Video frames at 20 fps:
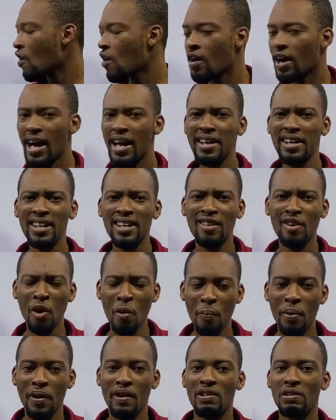Organic
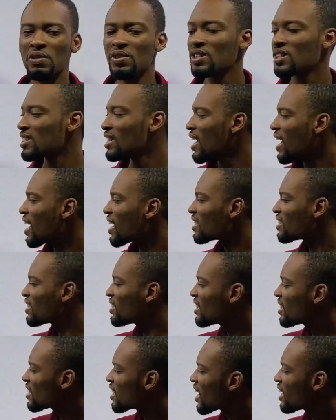compounds are
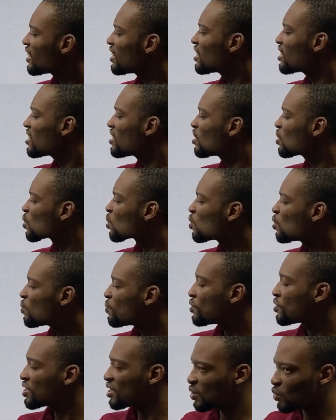generally
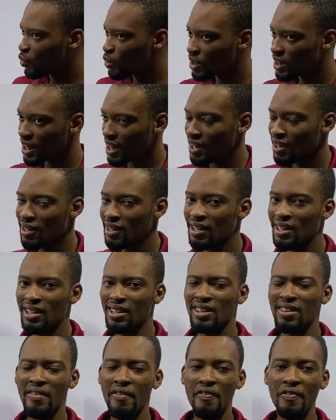insoluble in water.
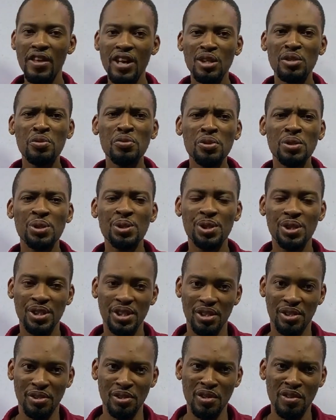They do not
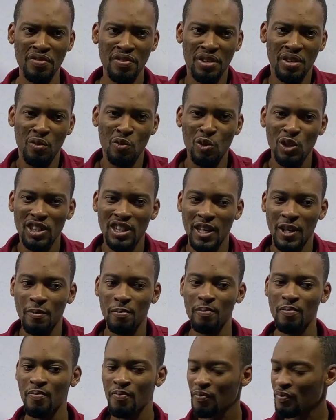dissolve in water.
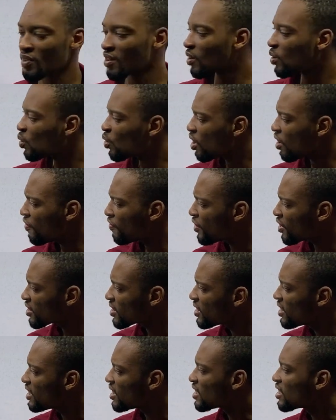
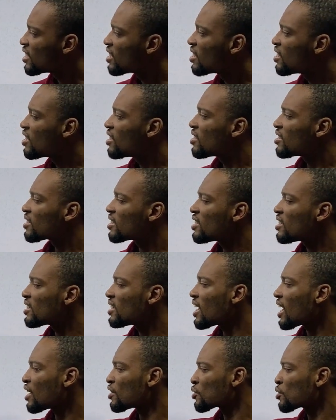Obviously, since
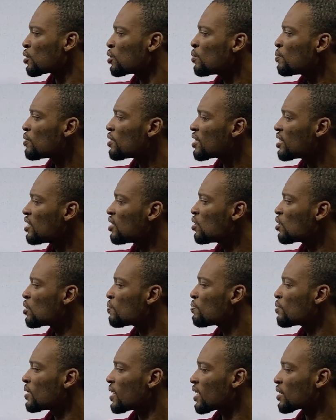they are soluble in
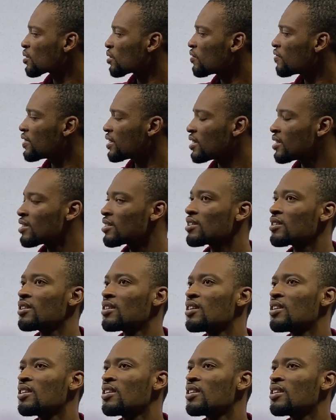non-polar solvents,